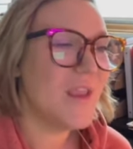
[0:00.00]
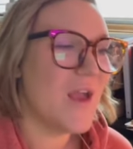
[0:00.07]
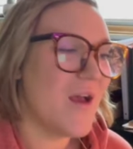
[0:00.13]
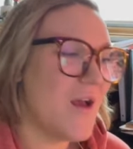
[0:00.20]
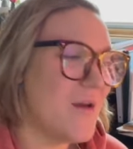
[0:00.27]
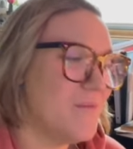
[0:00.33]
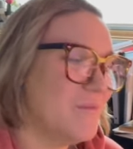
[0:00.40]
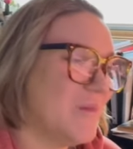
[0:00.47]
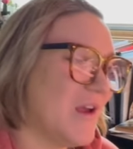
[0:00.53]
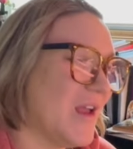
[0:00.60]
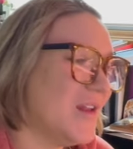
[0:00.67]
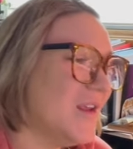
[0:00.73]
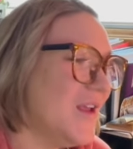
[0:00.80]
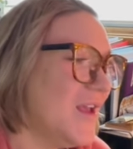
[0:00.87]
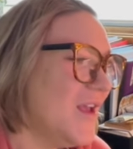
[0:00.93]
Um, but
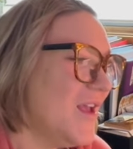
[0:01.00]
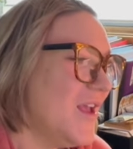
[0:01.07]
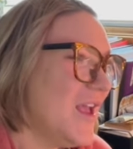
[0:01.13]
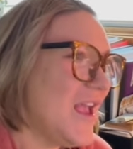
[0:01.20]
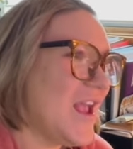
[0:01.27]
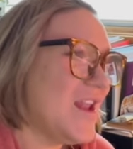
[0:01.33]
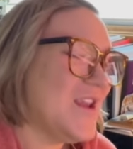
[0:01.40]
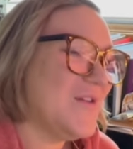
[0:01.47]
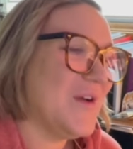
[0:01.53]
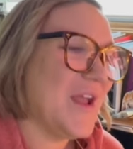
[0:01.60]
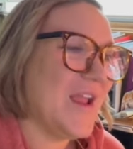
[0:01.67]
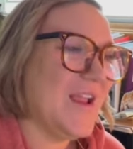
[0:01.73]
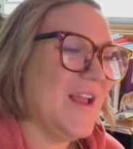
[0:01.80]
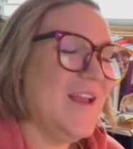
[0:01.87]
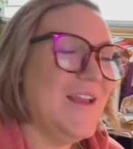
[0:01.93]

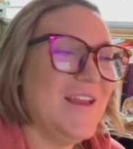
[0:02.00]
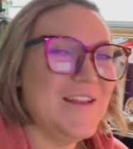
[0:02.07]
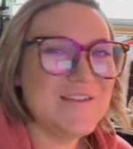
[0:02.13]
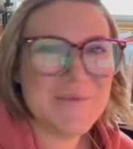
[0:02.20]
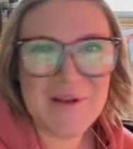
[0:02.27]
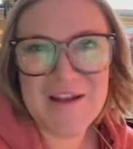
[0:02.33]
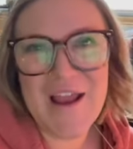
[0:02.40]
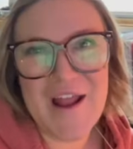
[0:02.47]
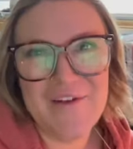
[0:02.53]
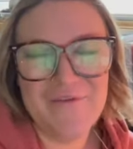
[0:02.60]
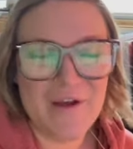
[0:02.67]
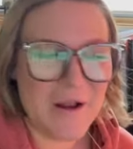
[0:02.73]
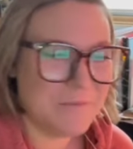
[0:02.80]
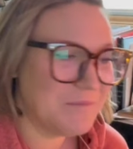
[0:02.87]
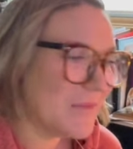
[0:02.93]
anyway, it's been kind of
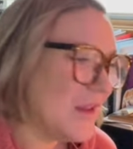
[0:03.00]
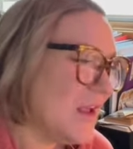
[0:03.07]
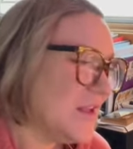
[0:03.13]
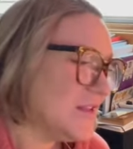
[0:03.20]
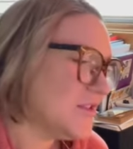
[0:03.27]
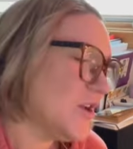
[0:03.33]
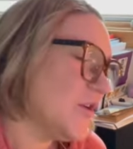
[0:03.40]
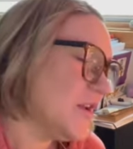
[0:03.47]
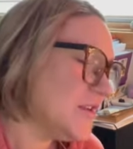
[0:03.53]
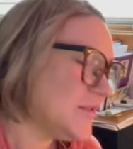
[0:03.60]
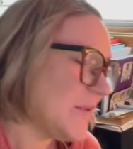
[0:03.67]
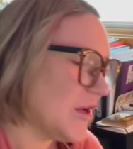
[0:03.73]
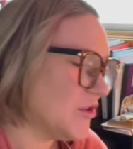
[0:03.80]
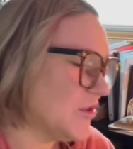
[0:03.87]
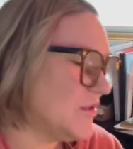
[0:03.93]
fun. So it is
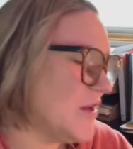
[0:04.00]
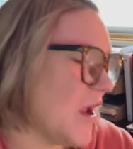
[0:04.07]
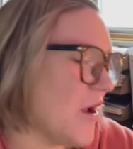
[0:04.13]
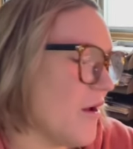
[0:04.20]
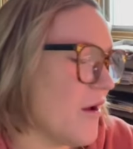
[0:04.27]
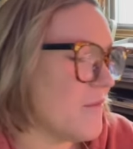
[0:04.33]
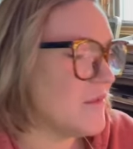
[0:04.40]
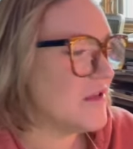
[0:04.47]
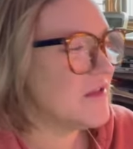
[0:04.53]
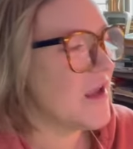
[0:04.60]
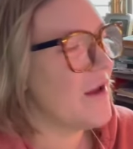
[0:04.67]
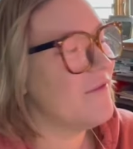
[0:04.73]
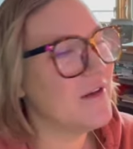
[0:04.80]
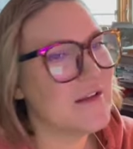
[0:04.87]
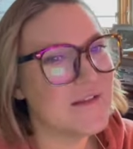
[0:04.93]
specials now. I'm just
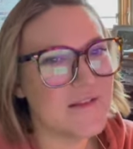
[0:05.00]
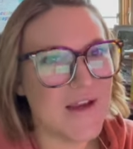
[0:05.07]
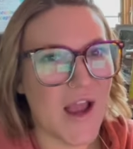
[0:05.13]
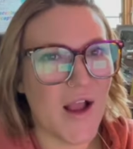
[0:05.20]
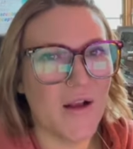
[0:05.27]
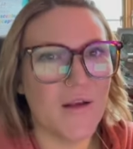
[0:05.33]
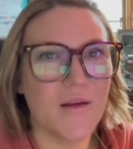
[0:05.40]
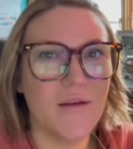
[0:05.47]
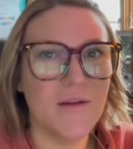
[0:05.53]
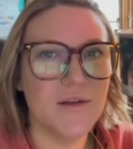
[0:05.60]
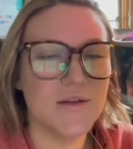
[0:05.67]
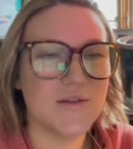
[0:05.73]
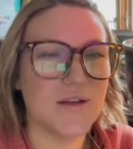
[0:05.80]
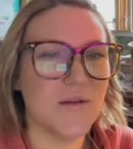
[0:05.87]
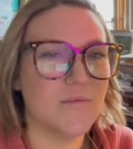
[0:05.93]
having a snack,
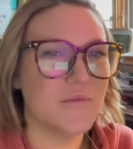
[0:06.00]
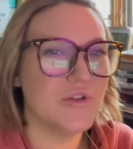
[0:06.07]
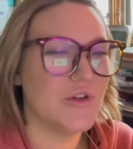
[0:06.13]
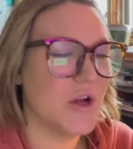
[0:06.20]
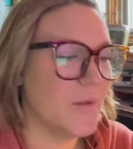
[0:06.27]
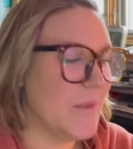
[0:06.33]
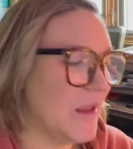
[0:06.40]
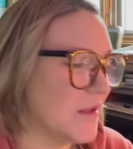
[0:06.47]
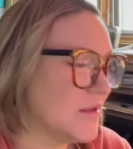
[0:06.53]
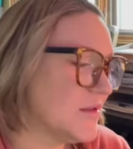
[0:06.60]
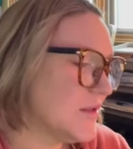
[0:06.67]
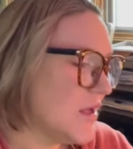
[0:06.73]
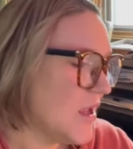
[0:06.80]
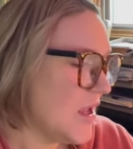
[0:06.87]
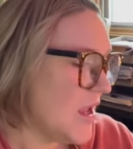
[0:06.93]
some trail
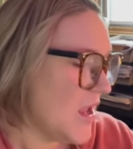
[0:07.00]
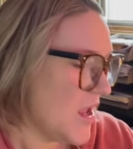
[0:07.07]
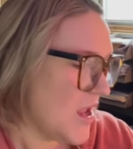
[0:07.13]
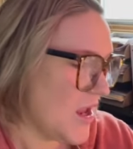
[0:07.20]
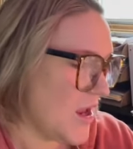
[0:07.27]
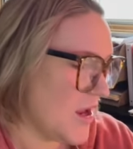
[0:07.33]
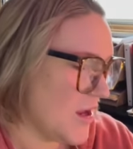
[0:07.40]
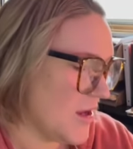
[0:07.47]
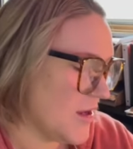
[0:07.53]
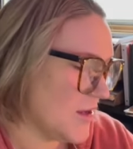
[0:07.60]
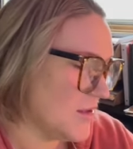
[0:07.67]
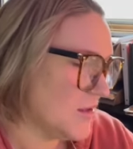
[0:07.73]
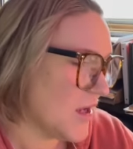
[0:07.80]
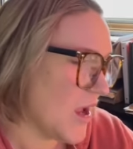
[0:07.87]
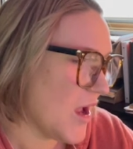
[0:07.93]
mix,
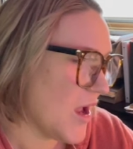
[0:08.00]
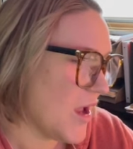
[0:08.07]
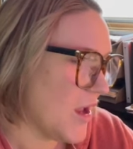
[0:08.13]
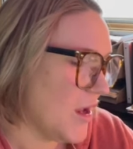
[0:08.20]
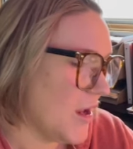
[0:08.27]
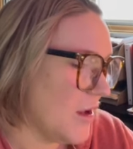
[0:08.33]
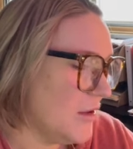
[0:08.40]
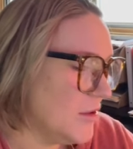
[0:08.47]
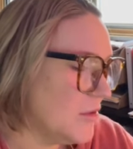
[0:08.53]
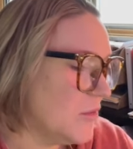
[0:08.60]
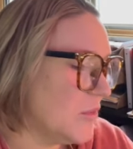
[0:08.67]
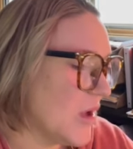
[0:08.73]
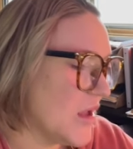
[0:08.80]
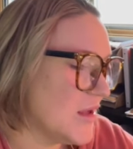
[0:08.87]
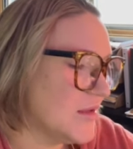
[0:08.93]
and I
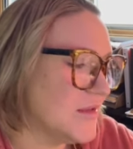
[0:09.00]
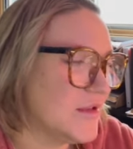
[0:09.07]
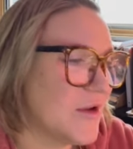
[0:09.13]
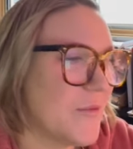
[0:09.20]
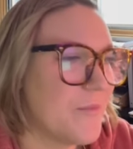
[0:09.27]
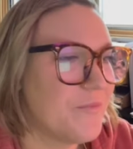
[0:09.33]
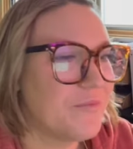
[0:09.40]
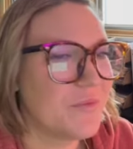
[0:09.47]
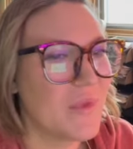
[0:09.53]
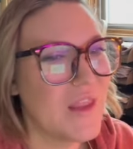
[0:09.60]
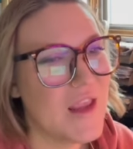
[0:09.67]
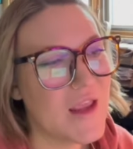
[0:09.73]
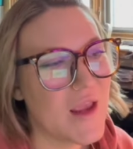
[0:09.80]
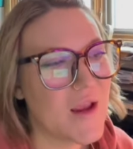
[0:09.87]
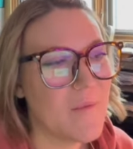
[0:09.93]
was
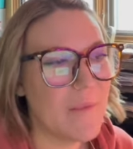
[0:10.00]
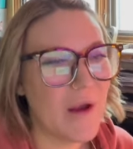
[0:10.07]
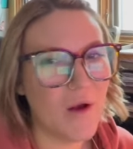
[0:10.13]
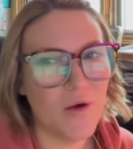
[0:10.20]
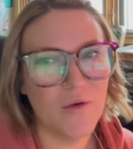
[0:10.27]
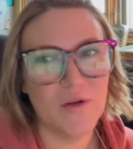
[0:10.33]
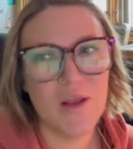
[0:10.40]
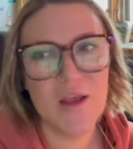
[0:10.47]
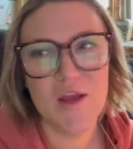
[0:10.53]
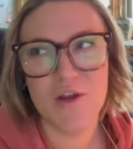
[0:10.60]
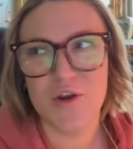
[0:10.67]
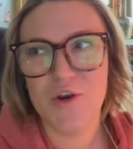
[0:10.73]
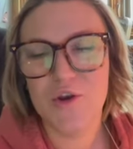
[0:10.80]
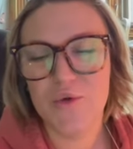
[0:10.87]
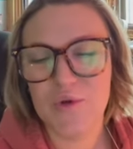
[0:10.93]
thinking about
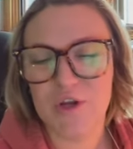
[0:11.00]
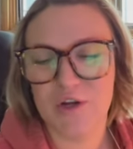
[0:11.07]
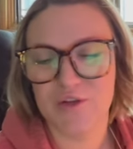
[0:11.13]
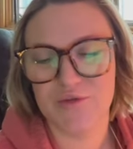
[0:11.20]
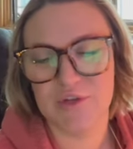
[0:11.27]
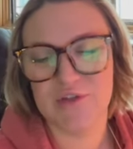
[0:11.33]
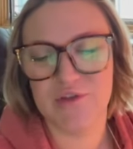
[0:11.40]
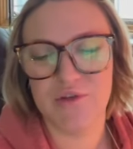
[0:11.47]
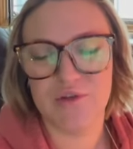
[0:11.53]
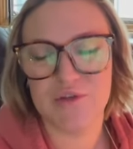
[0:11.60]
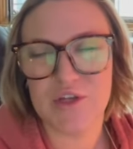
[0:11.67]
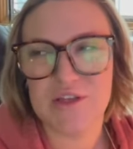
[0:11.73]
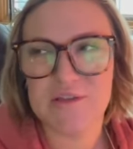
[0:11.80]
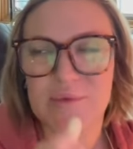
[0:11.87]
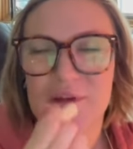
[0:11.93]
New Year's
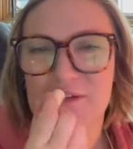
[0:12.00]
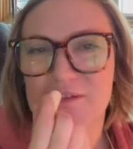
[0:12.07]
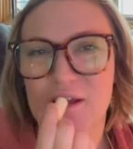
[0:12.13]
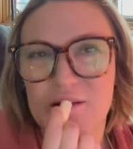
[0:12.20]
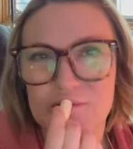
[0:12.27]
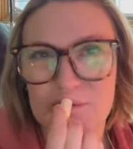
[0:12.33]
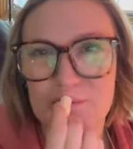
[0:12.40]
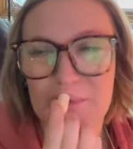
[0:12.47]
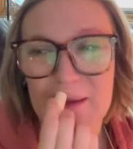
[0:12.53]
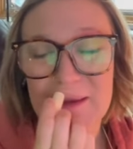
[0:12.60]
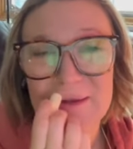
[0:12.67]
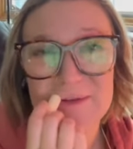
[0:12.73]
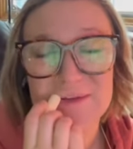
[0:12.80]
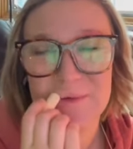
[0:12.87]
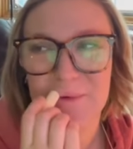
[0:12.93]
resolutions because that's what my
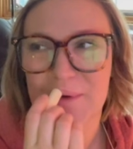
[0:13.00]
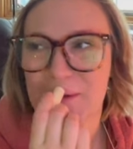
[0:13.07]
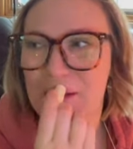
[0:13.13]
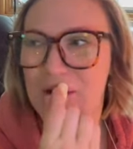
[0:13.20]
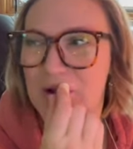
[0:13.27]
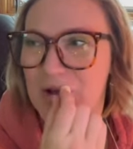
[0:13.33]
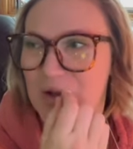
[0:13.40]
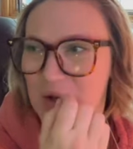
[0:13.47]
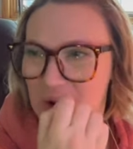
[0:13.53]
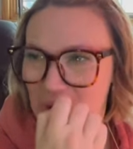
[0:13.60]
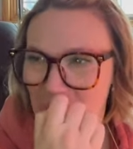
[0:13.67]
kids are working on.